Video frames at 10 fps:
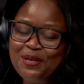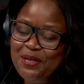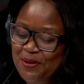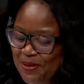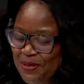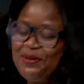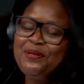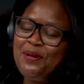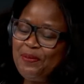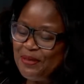And she
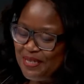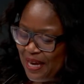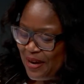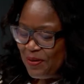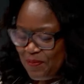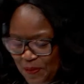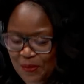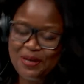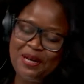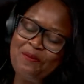returns home today. Good
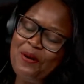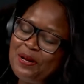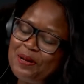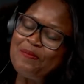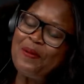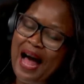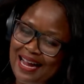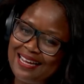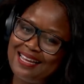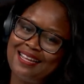morning and welcome
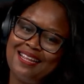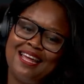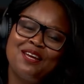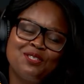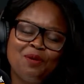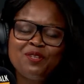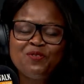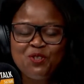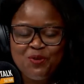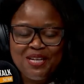back. Thank you so much
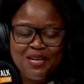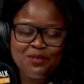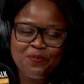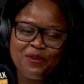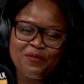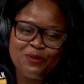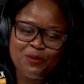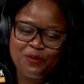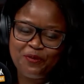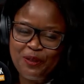for joining us on Breakfast
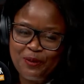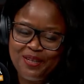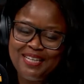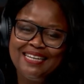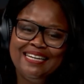with Refilwe.